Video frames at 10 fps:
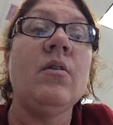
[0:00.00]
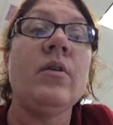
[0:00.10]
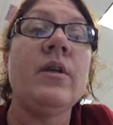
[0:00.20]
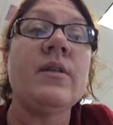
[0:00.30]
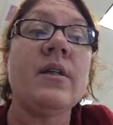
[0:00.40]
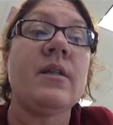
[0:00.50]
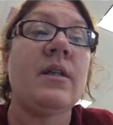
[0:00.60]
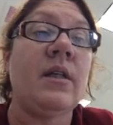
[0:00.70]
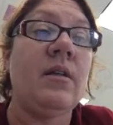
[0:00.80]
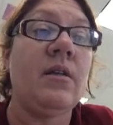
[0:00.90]

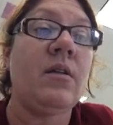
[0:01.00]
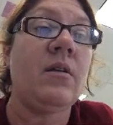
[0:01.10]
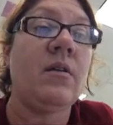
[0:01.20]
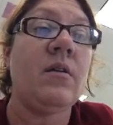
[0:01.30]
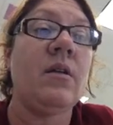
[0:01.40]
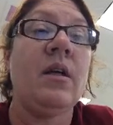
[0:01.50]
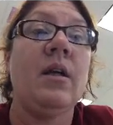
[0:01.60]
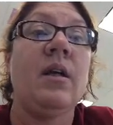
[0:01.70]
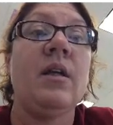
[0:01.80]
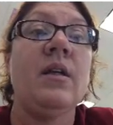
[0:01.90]
resistant.
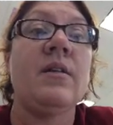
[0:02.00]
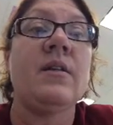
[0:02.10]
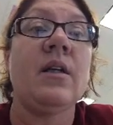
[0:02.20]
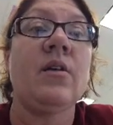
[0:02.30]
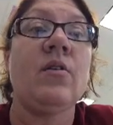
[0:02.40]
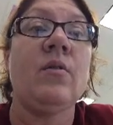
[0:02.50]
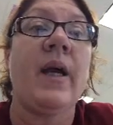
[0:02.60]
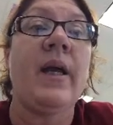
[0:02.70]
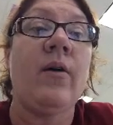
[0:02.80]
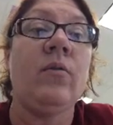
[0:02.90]
He is tickled
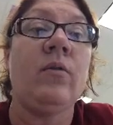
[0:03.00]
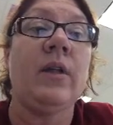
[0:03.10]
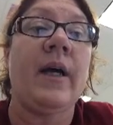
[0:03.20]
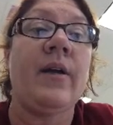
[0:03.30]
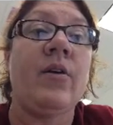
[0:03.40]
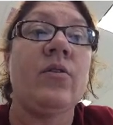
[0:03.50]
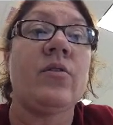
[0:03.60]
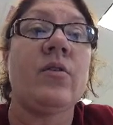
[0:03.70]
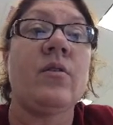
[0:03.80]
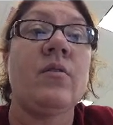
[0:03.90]
by
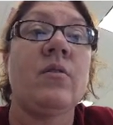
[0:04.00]
outliers.